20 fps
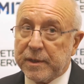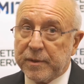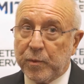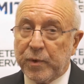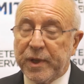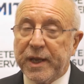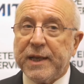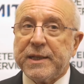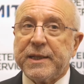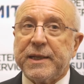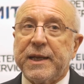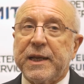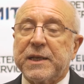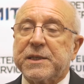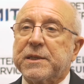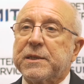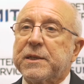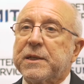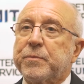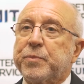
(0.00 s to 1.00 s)
We had an
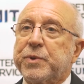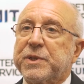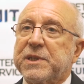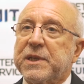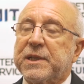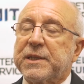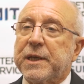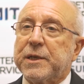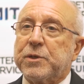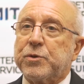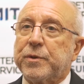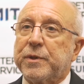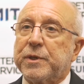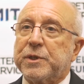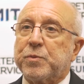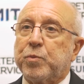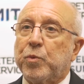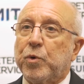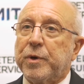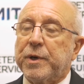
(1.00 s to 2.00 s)
excellent presentation
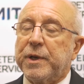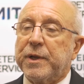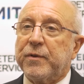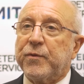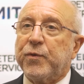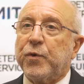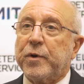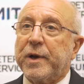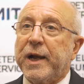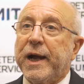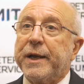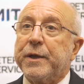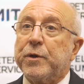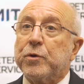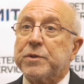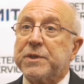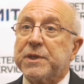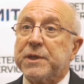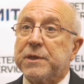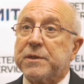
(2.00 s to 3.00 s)
this morning for
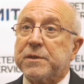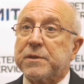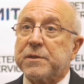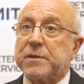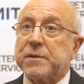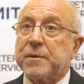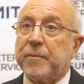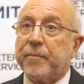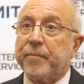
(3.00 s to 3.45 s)
IoTs.